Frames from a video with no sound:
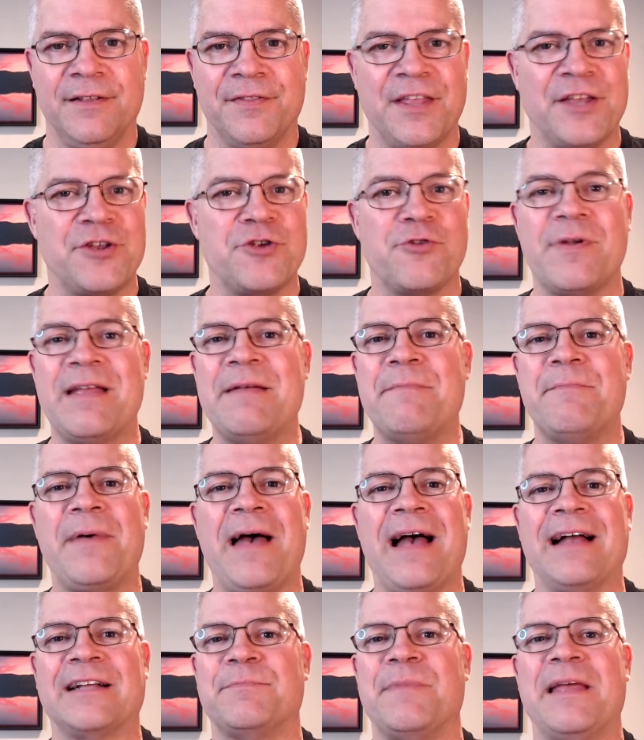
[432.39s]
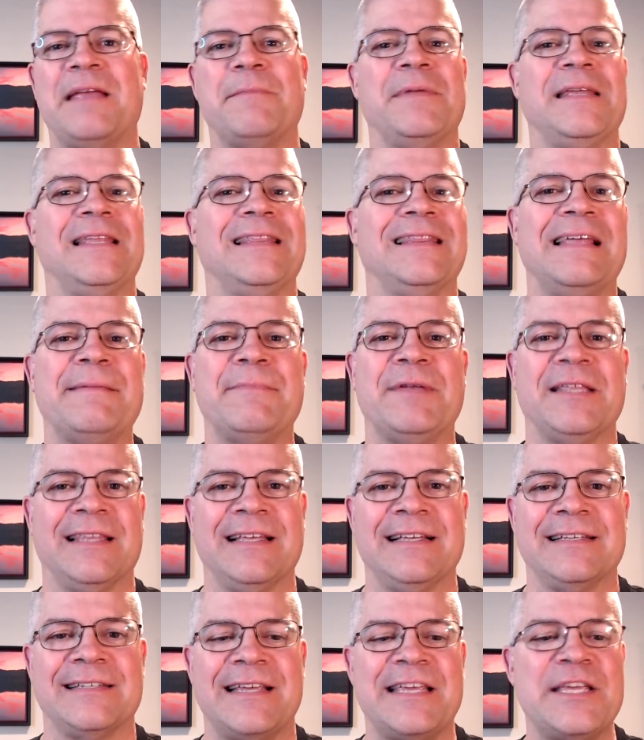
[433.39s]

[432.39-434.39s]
then your impact may be limitless.